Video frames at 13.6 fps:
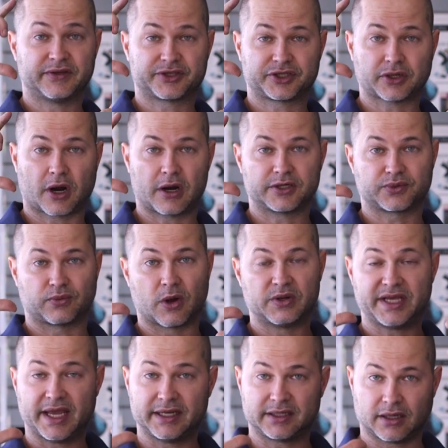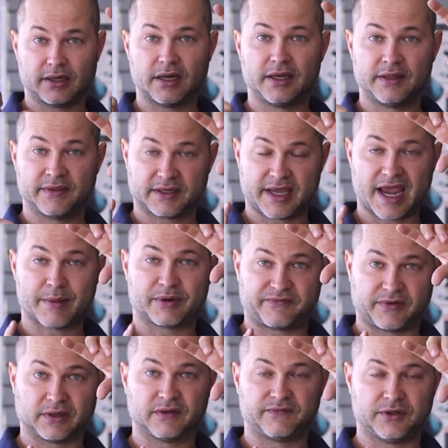the stars rotate in the camera
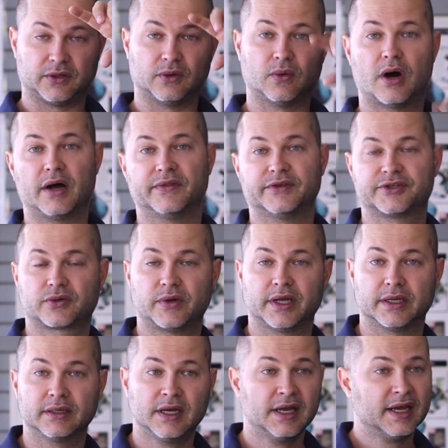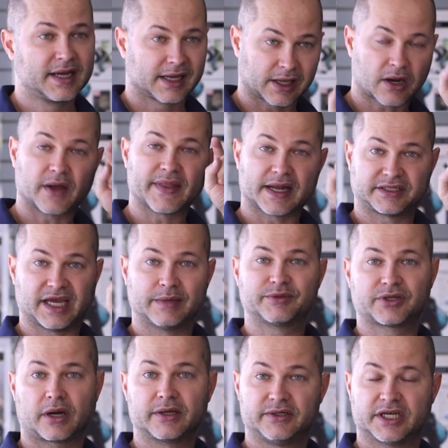field of view on the screen. Click on that same
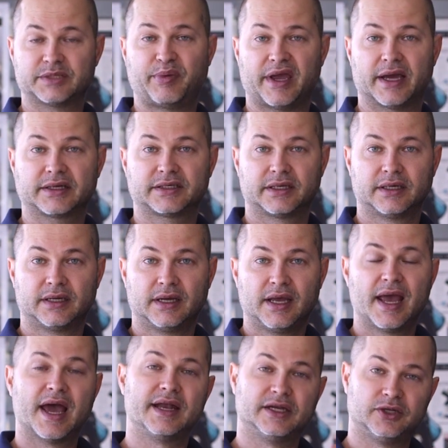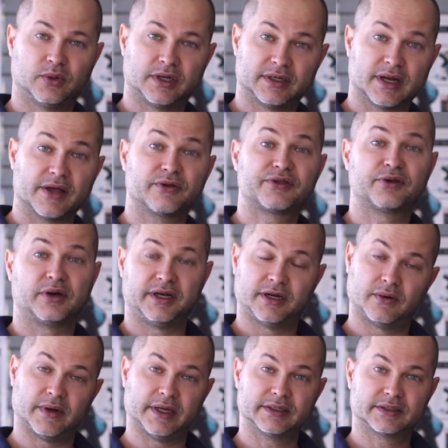star you just picked, and you do it another 30
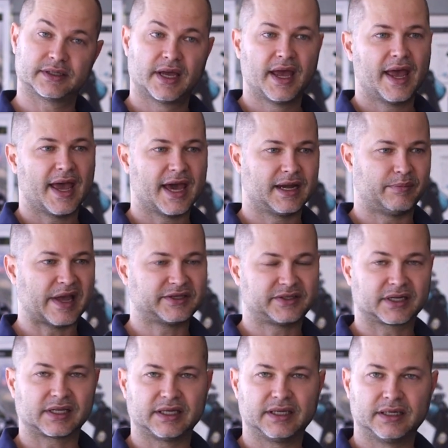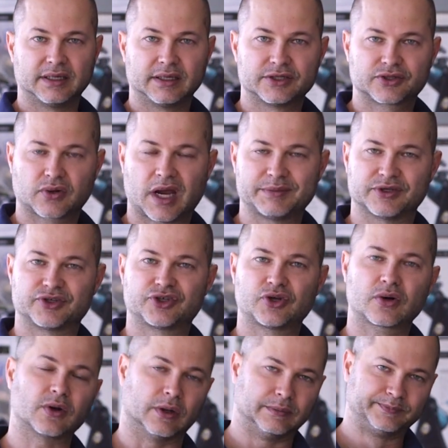degrees, and it basically scribes a
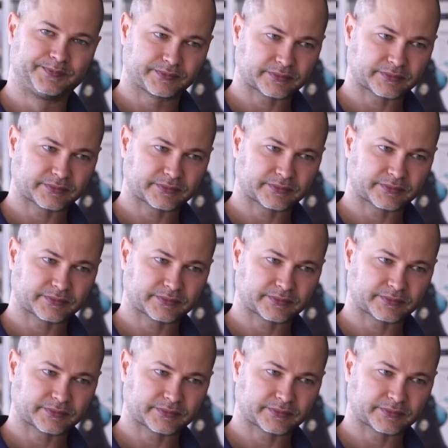circle.